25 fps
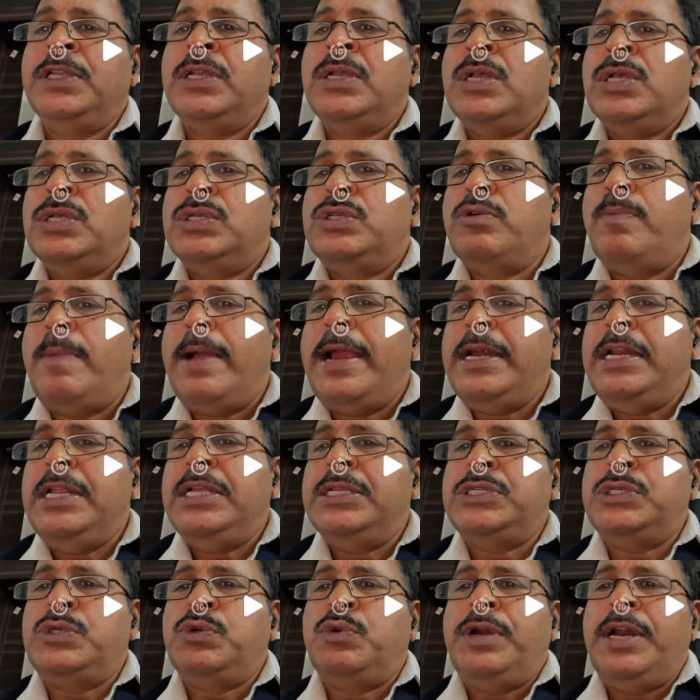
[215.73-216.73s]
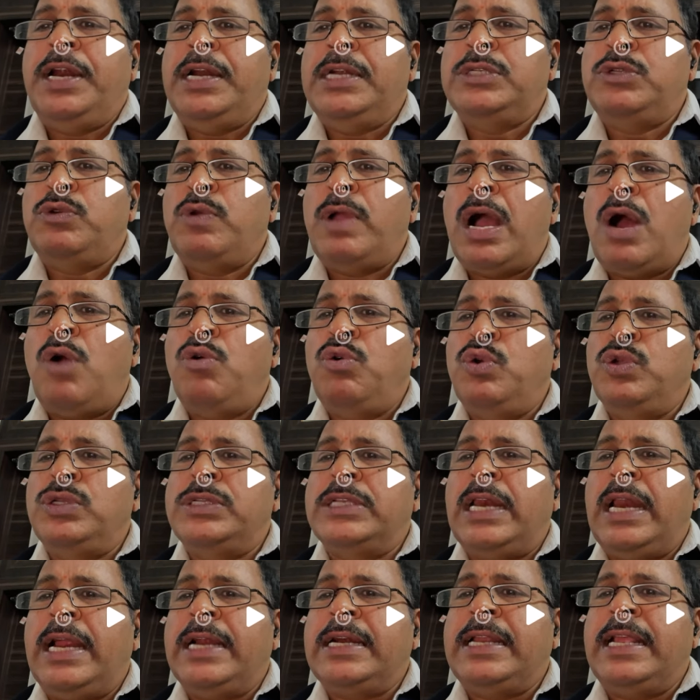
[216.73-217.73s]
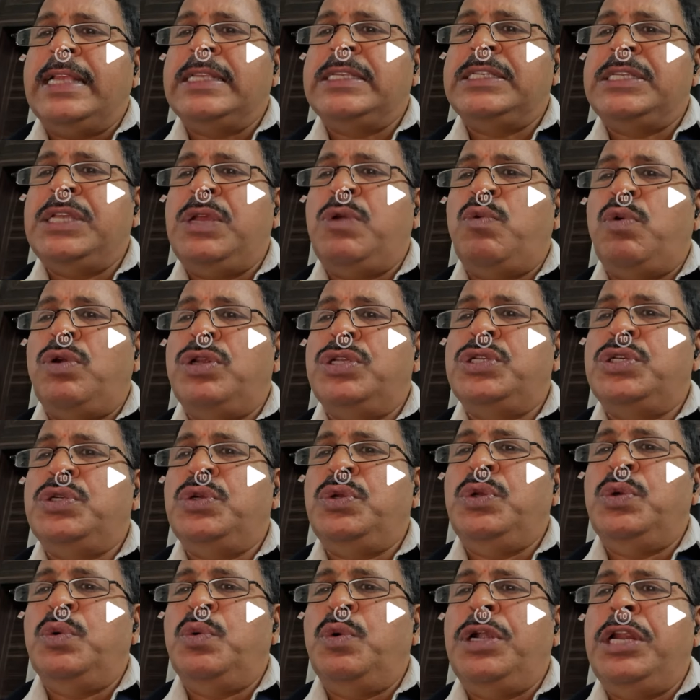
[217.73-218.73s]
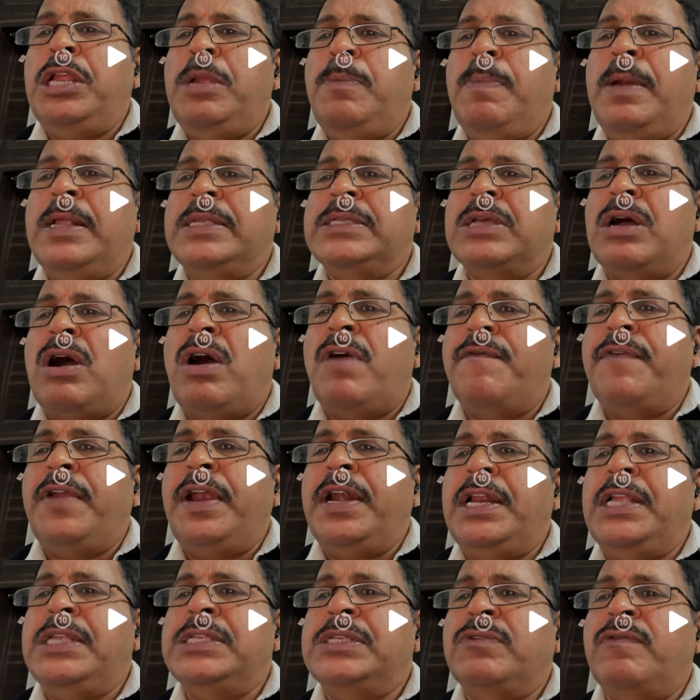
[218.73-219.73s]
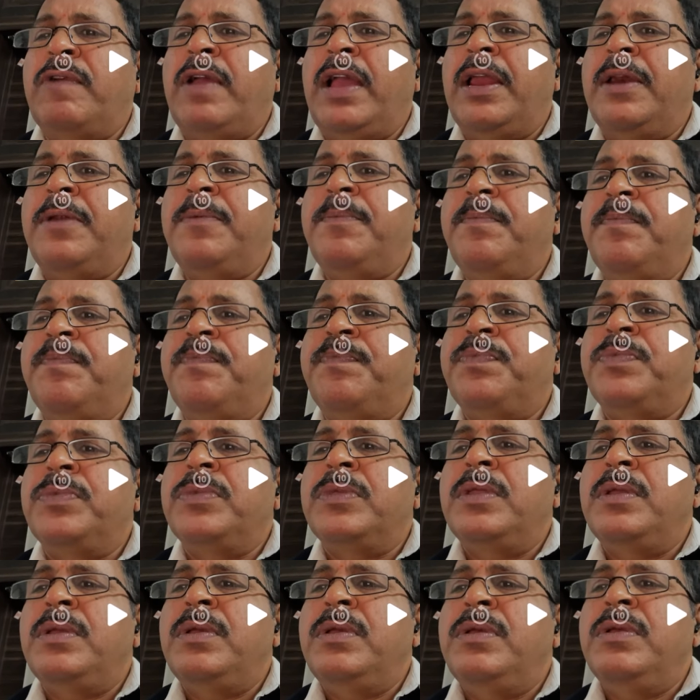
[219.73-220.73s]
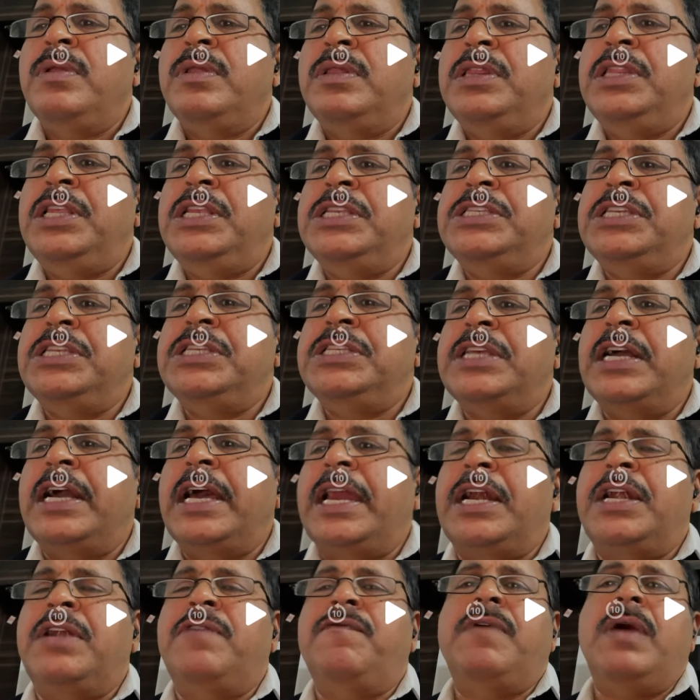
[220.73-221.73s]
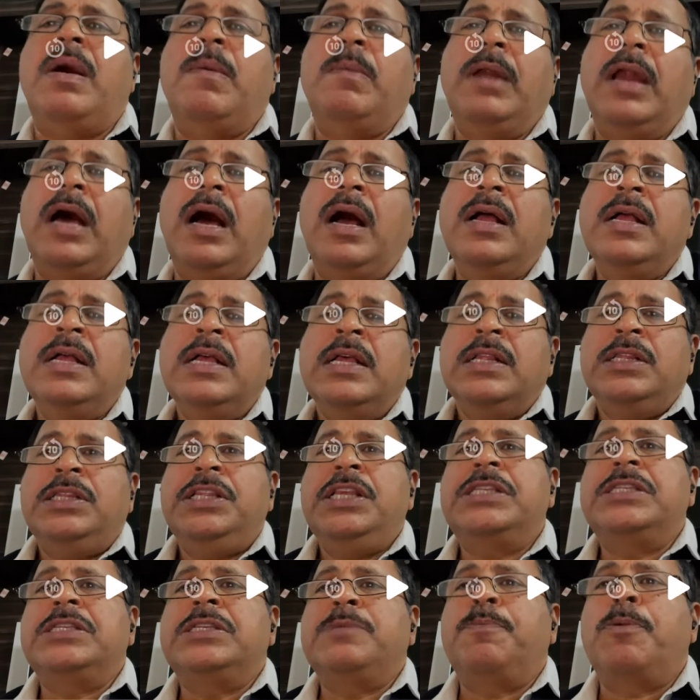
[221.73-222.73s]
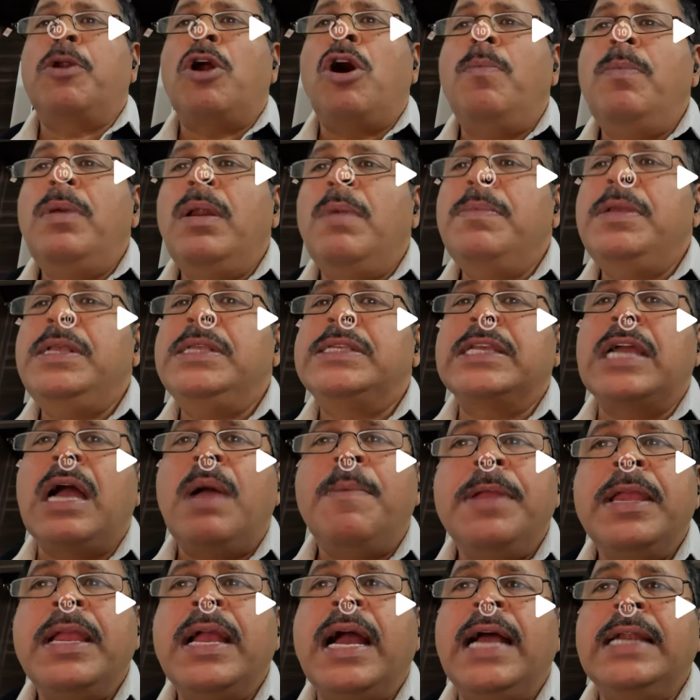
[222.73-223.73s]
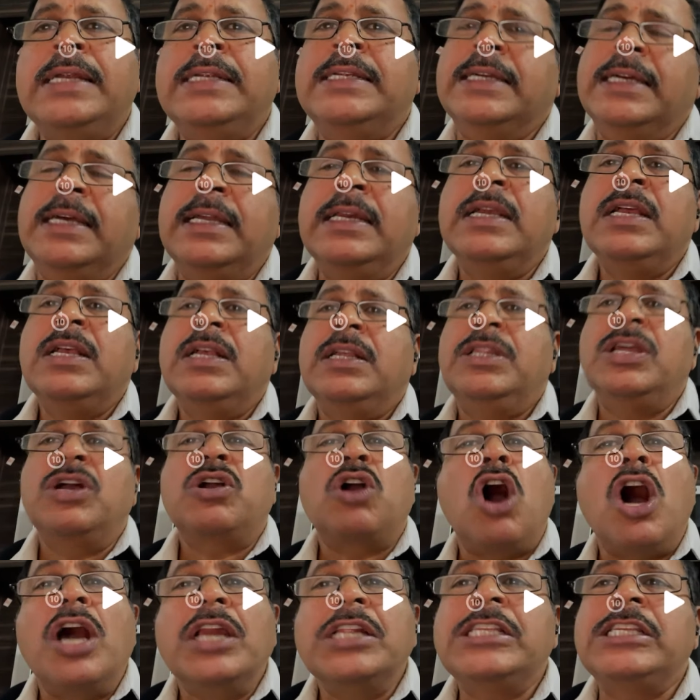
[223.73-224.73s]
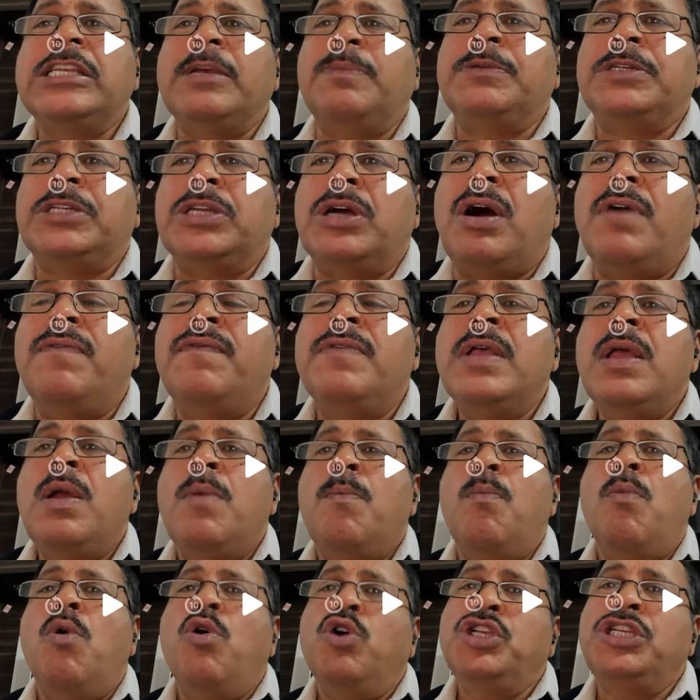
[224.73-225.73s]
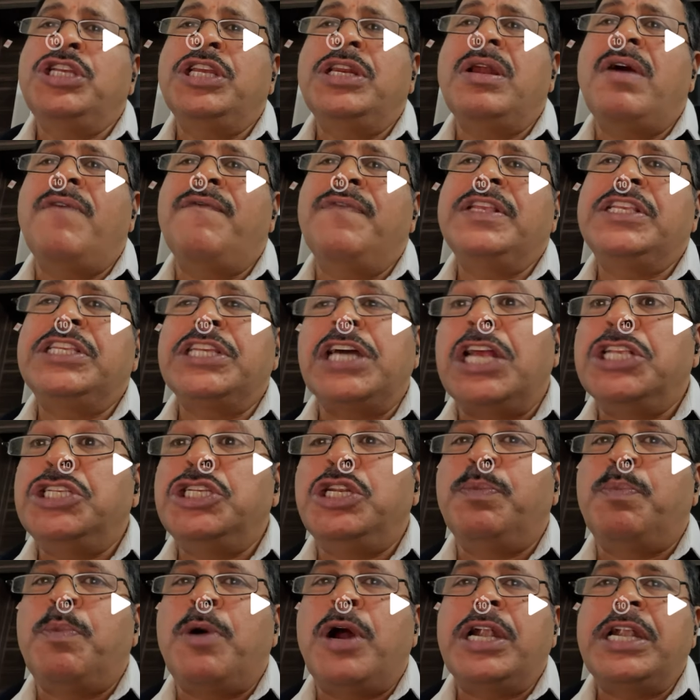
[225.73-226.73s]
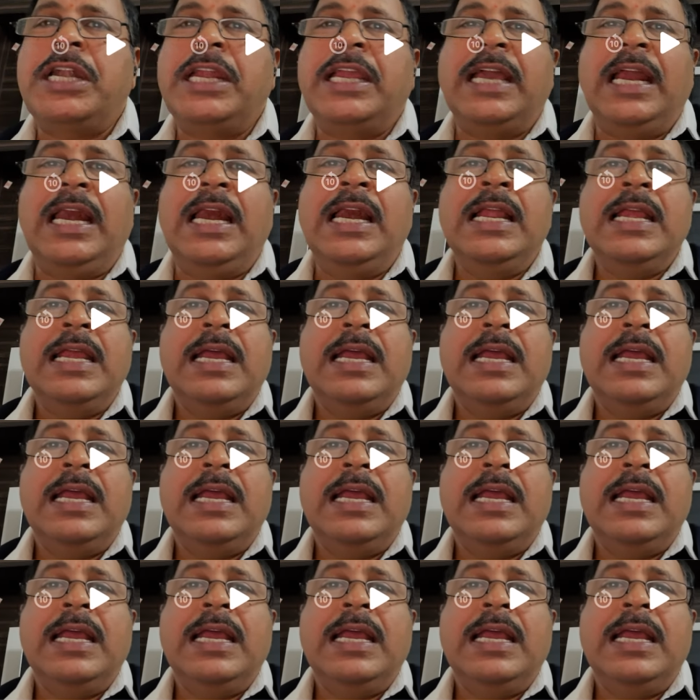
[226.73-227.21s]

So my dear students, you have to select S equals to ut plus half at square. This is the correct formula. This problem is coming under the concept of motion of a charged particle